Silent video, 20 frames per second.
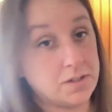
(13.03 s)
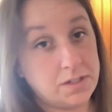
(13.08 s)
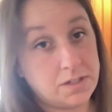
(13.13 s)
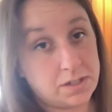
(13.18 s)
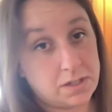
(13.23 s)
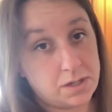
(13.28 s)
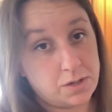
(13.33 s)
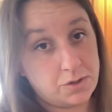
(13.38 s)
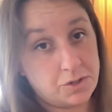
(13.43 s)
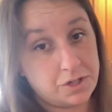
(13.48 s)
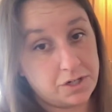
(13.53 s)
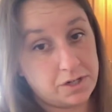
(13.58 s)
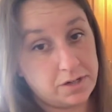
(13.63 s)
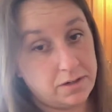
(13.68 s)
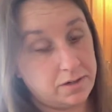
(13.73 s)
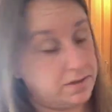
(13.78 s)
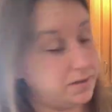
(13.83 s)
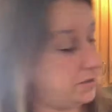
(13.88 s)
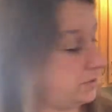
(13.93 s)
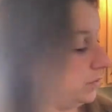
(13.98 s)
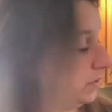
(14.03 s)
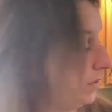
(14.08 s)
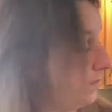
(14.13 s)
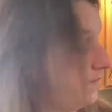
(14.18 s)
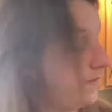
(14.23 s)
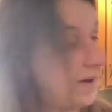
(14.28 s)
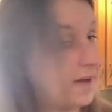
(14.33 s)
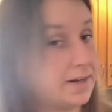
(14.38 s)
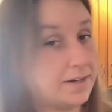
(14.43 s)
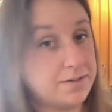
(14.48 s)
disclosure, this worm
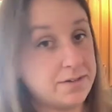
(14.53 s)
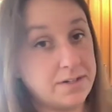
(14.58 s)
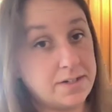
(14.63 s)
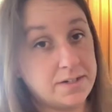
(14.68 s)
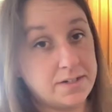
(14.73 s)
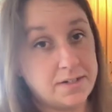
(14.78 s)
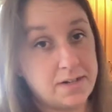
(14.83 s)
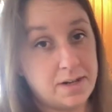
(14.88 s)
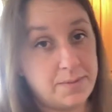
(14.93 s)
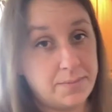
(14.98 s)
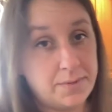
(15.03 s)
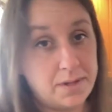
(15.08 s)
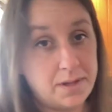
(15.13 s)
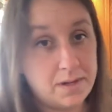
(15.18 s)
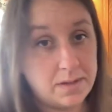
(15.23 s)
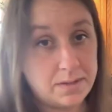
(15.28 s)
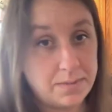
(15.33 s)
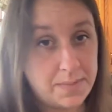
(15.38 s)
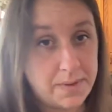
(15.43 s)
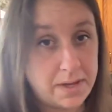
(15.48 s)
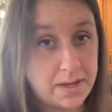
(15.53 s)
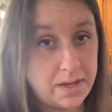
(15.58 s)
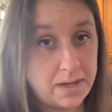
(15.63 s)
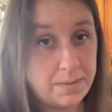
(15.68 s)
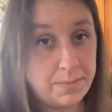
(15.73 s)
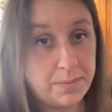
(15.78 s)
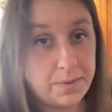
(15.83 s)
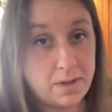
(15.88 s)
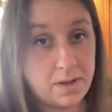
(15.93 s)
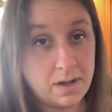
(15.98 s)
factory does not belong to me.
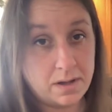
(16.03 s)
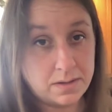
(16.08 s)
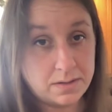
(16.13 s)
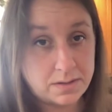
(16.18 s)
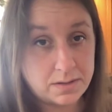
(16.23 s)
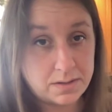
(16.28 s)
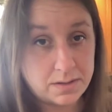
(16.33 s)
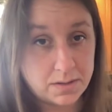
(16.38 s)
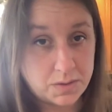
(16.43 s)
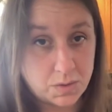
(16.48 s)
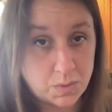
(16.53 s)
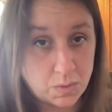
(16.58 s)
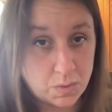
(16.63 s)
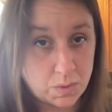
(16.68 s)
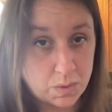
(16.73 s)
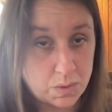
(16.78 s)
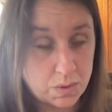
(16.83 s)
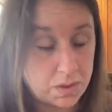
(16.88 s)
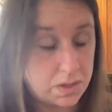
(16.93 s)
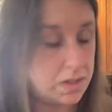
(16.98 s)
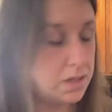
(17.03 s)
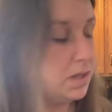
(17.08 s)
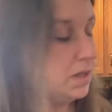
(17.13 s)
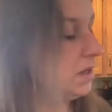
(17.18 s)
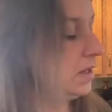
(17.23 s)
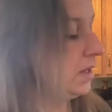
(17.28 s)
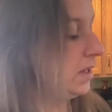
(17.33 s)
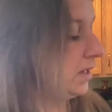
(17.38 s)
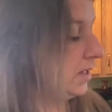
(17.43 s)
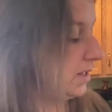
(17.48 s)
It belongs to the school
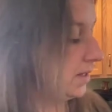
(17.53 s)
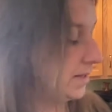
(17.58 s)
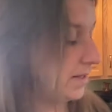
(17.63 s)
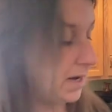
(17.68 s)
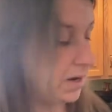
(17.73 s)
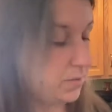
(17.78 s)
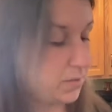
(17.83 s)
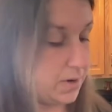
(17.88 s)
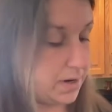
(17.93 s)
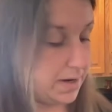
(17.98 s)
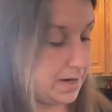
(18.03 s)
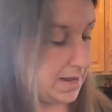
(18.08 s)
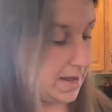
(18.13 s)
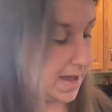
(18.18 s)
that I work